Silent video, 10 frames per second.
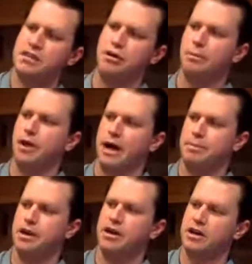So
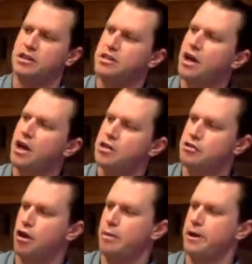blackberries,
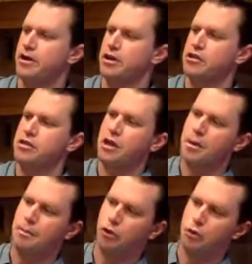strawberries,
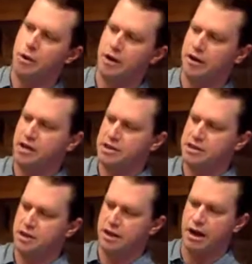
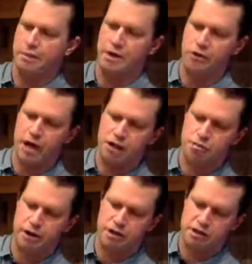blueberries, and
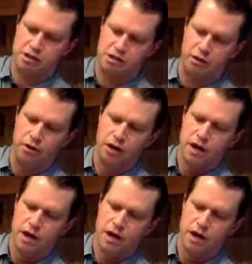raspberries. So